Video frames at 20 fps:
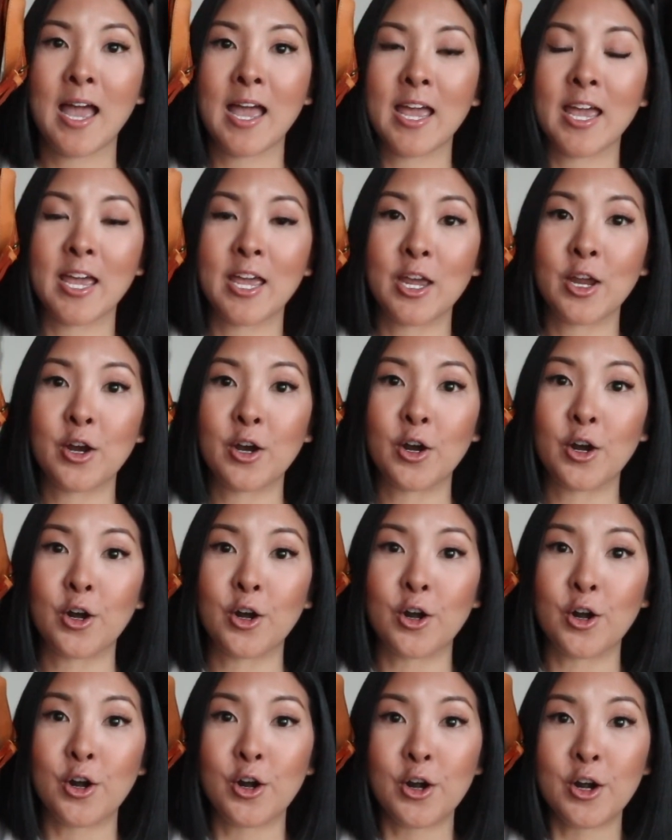
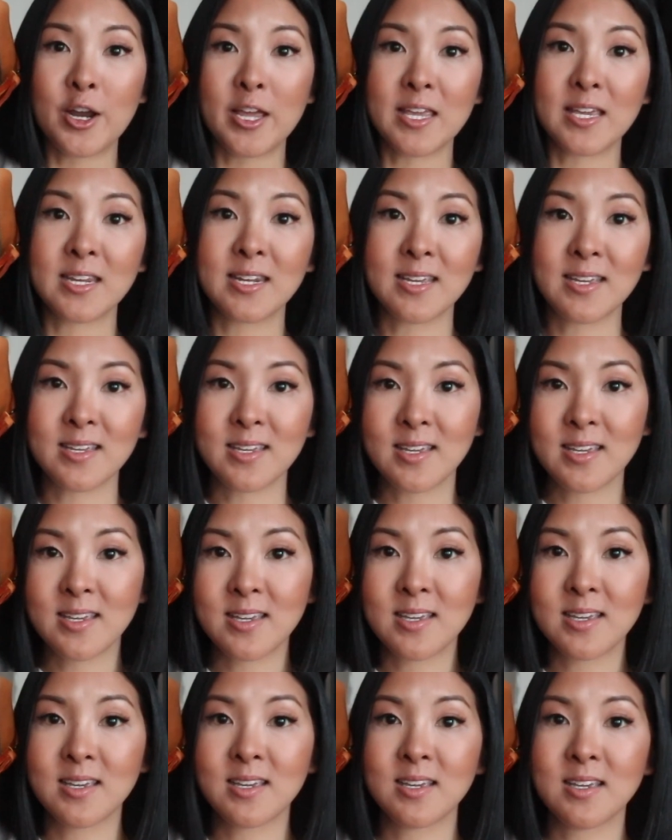here it
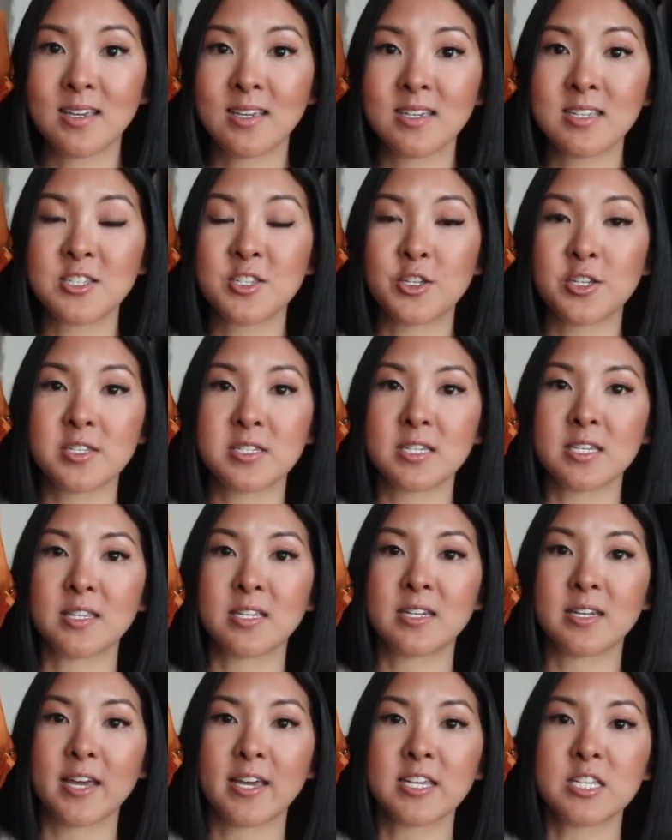is. You can see the
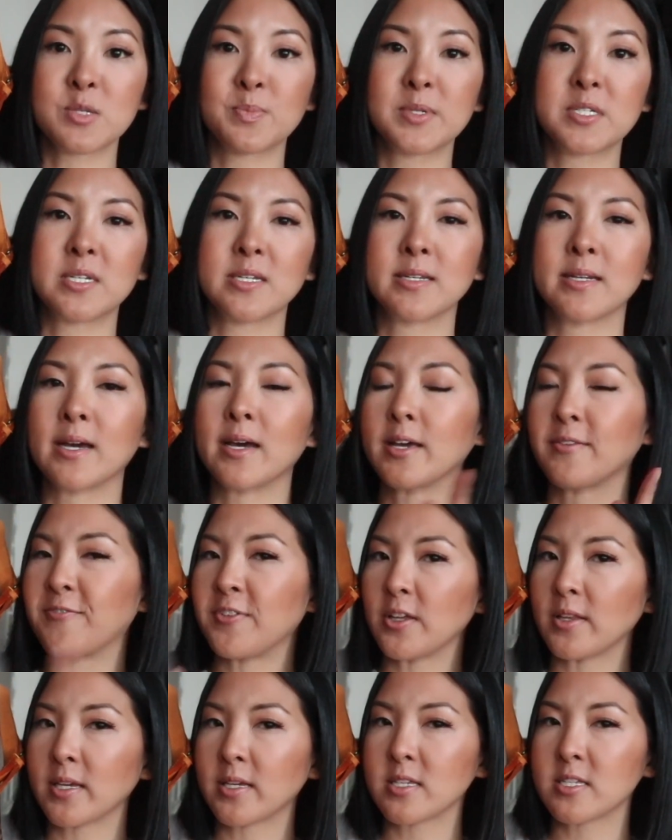nice patina. I
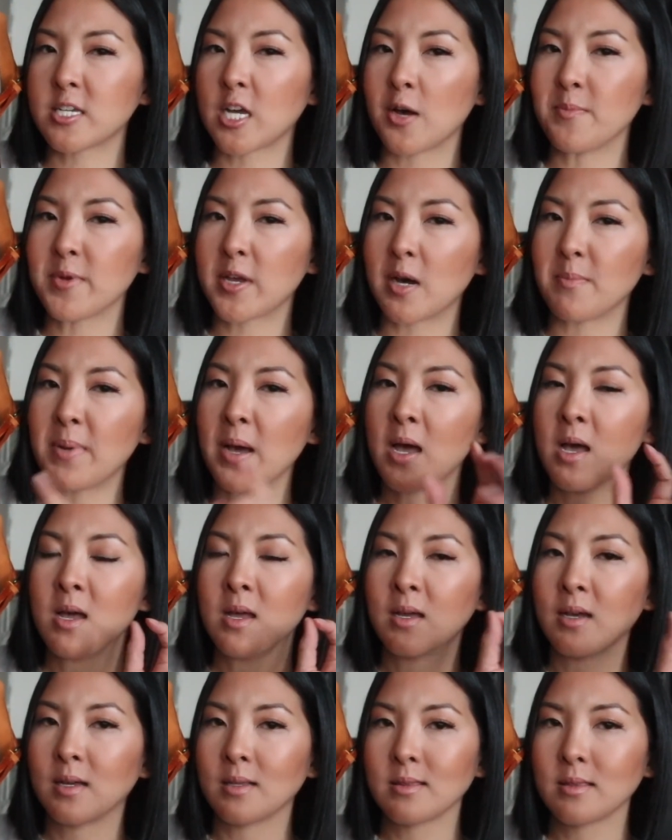feel like it's coming up
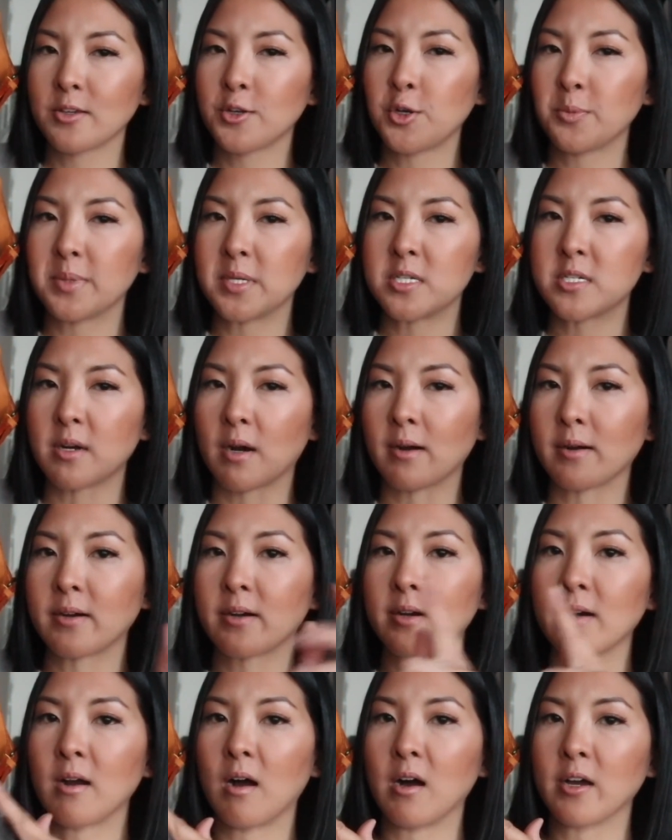a little bit
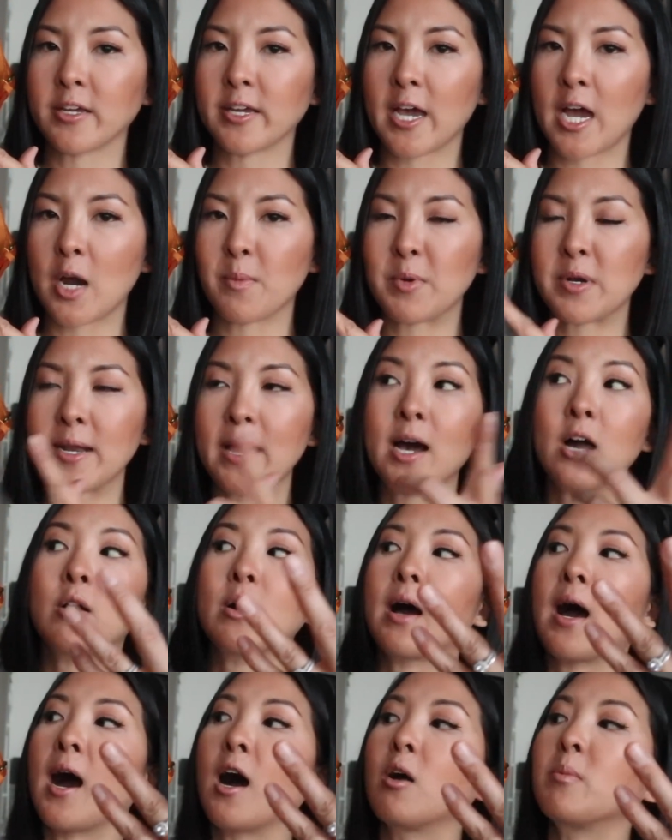darker on camera now,
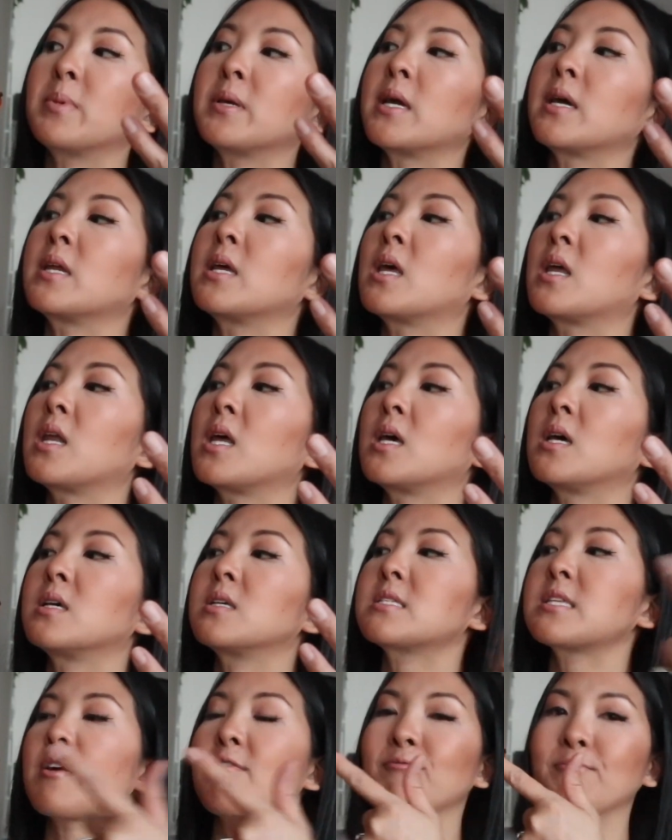albeit it
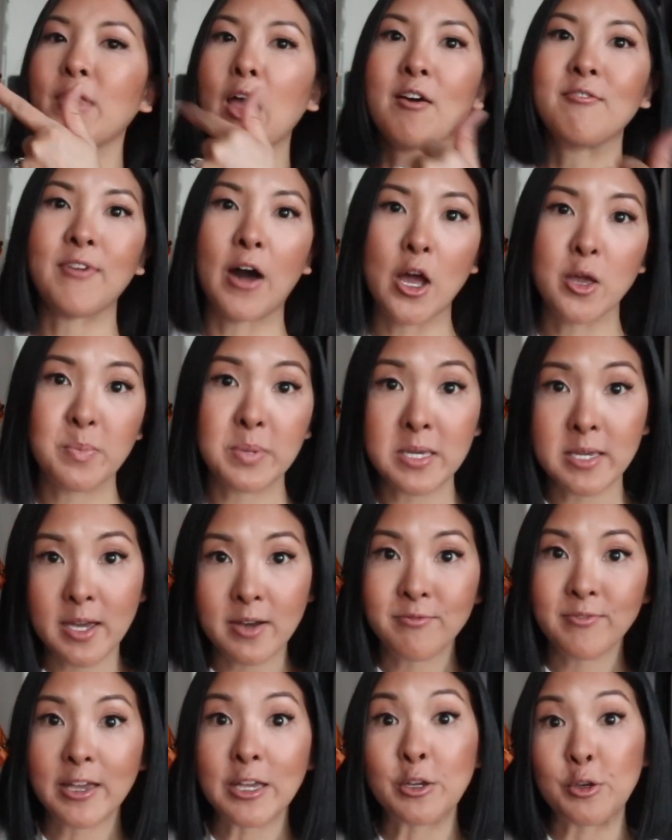is 5
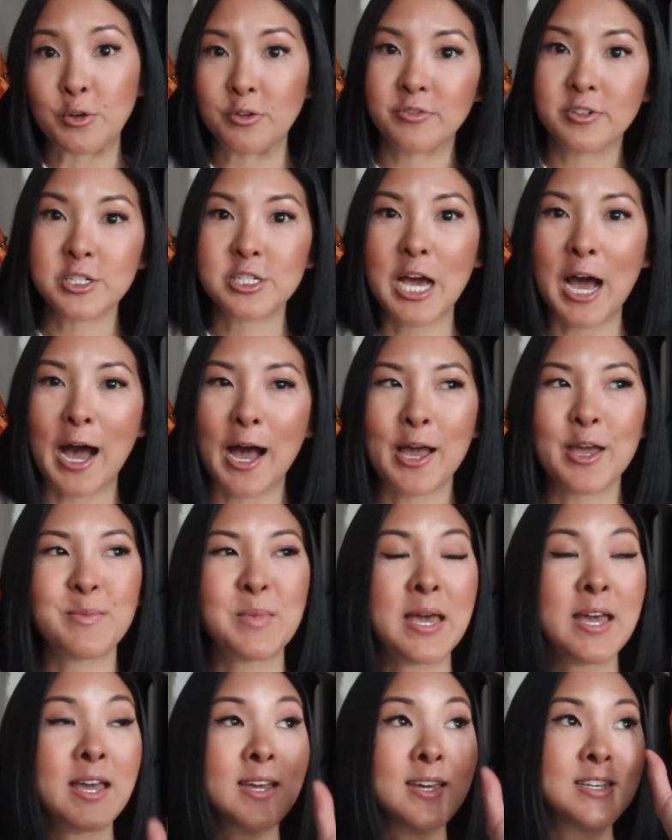p.m. Vancouver time,
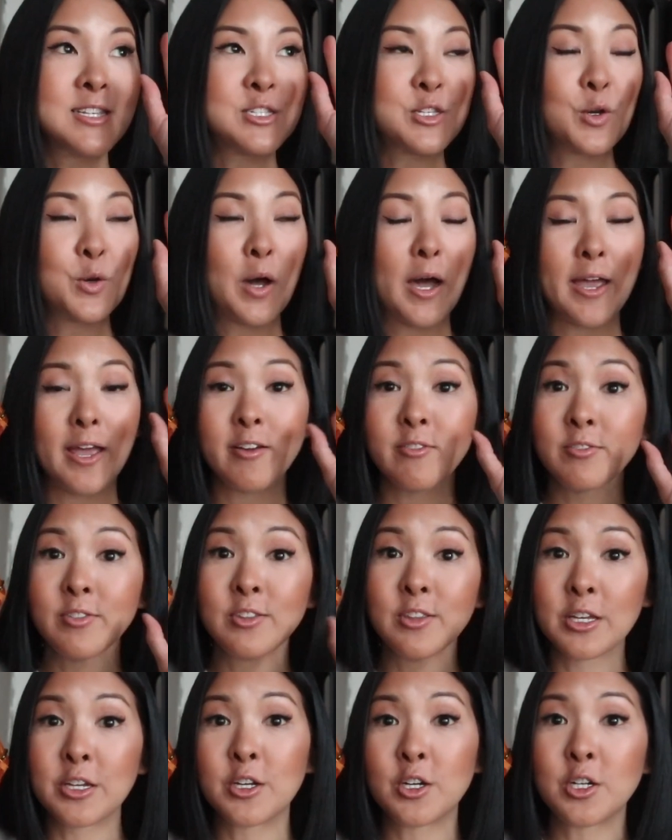so I have
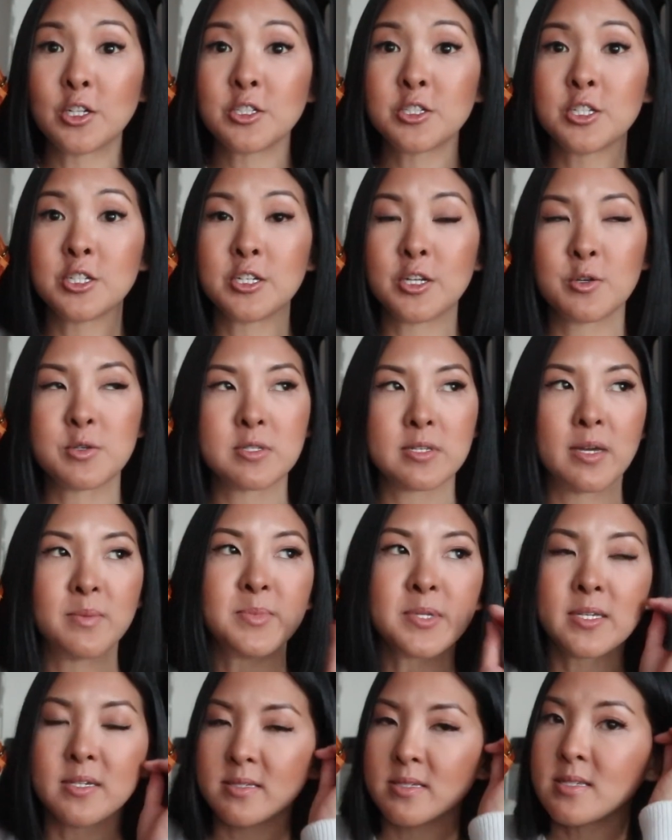little to no sun
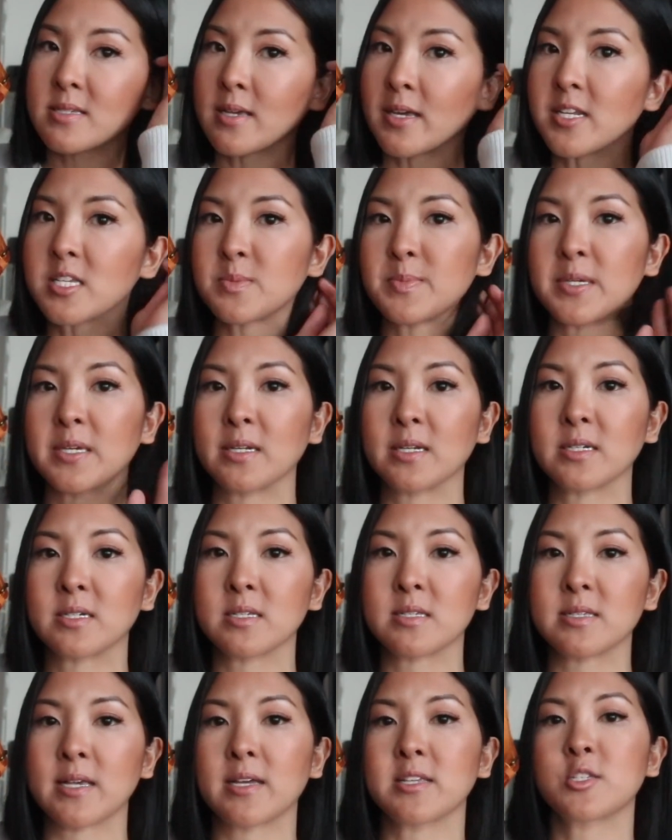because the sun is beginning to
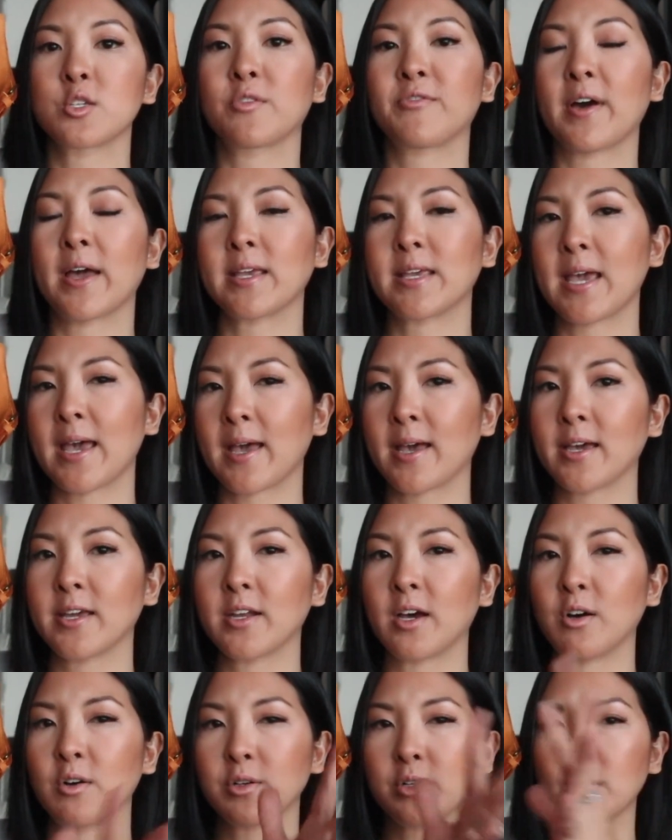set. So if I can,
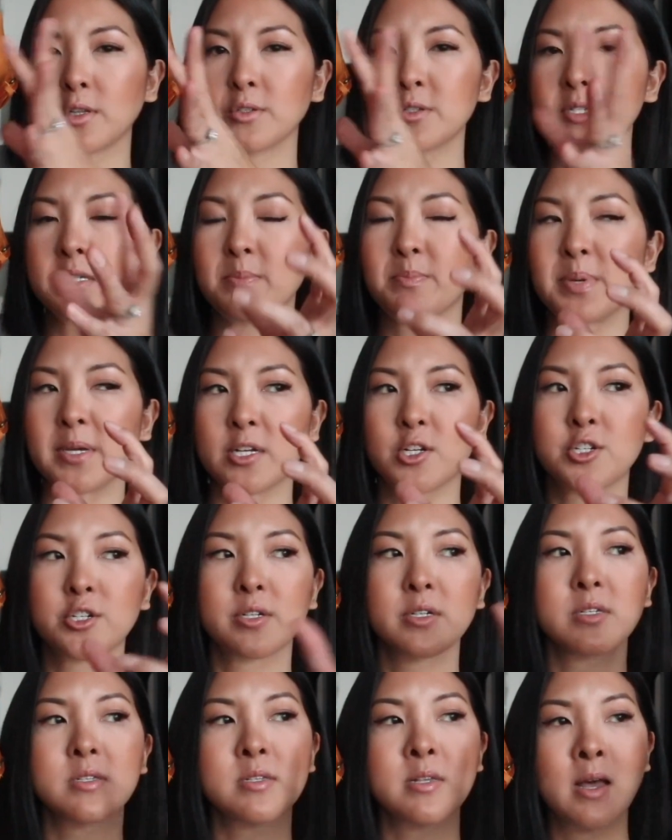I'll include some pictures